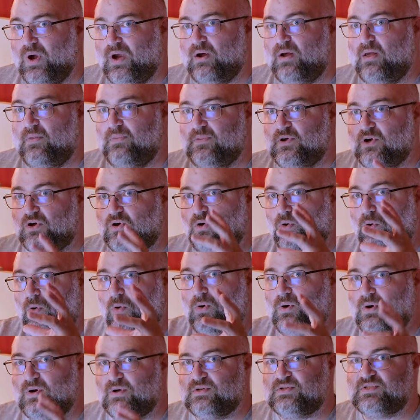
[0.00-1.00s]
where the
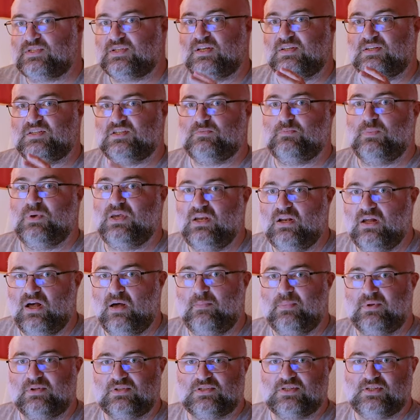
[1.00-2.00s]
cores can speed
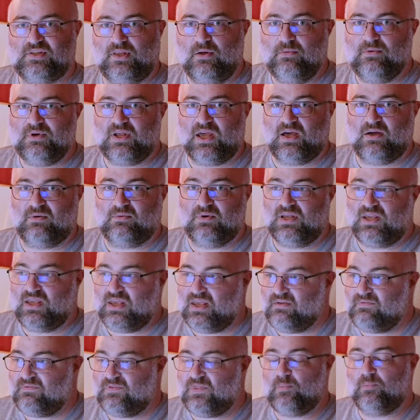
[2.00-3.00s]
up and slow down
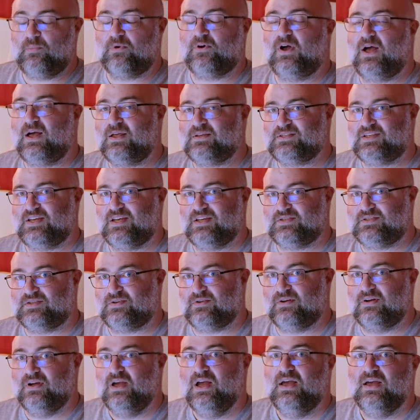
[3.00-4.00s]
if the
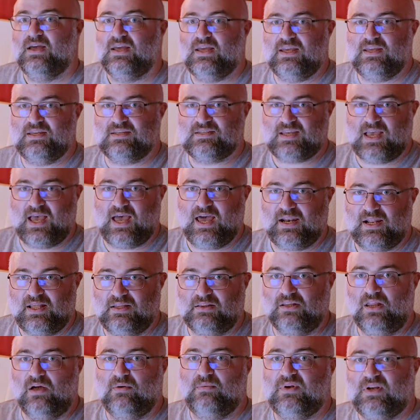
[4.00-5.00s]
processor is at
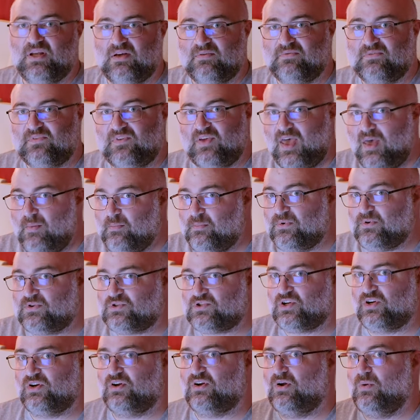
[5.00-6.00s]
a low enough
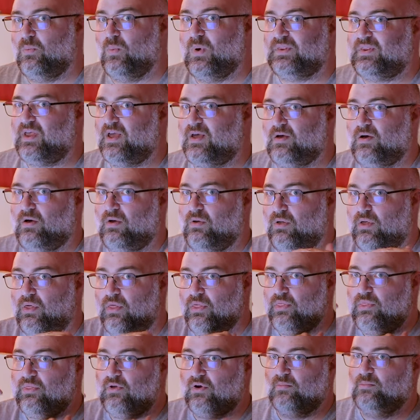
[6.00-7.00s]
temperature, what they
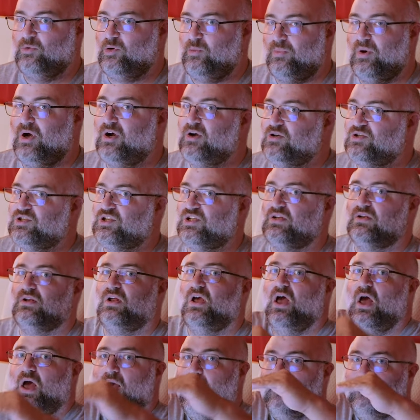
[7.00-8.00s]
call thermal
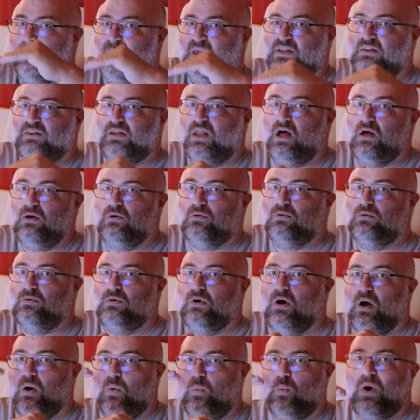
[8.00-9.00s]
margin,
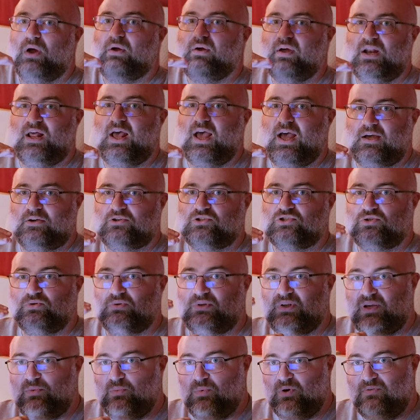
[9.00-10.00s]
below where it
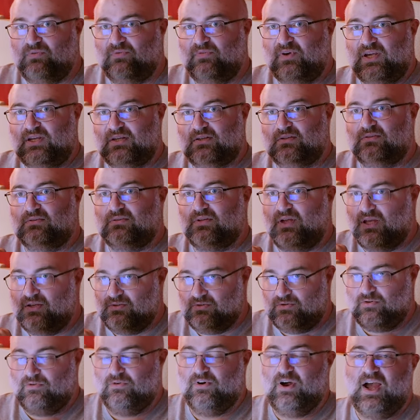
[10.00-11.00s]
actually will fail
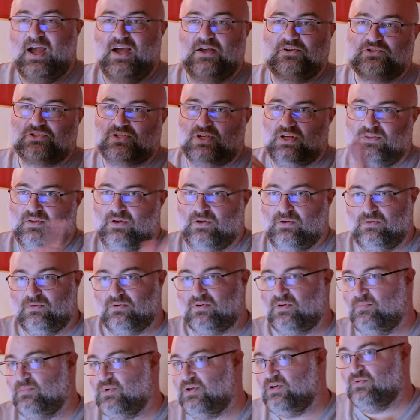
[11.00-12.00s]
and crash and the
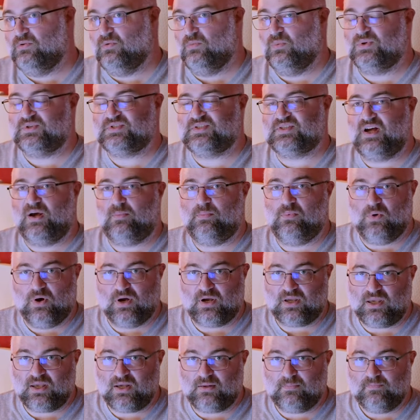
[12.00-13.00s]
whole computer will stop
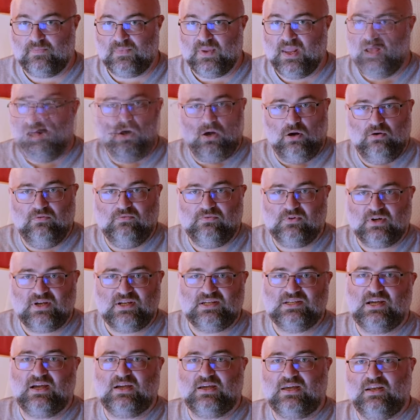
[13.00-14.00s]
working. Over
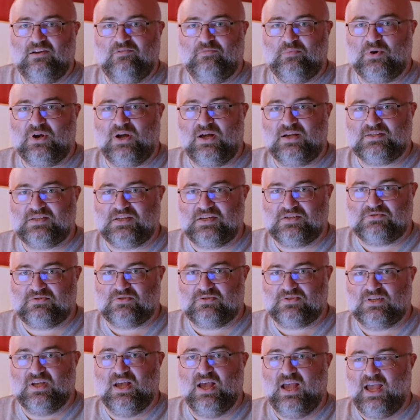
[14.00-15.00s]
a decade of
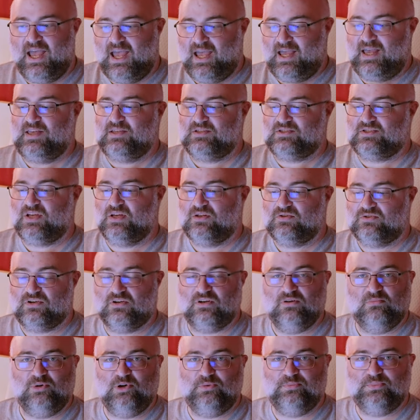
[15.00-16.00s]
processors has
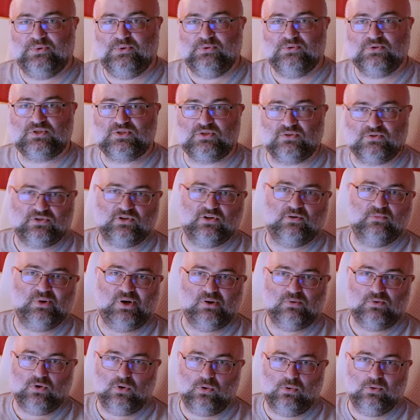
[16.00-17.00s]
turbo boost or
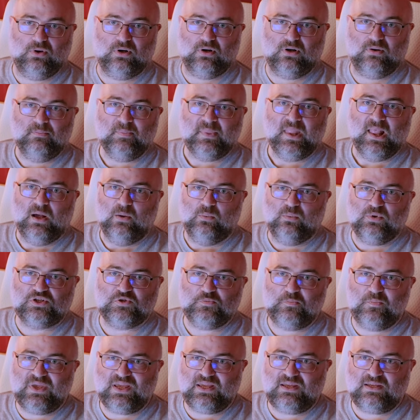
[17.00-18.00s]
turbo core,
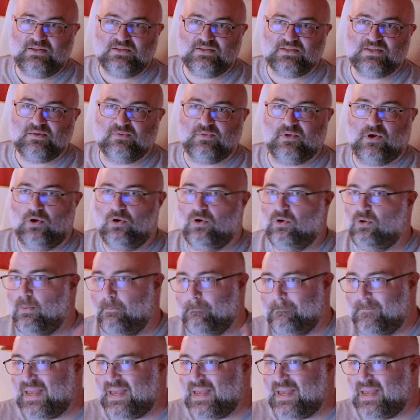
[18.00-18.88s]
which means the whole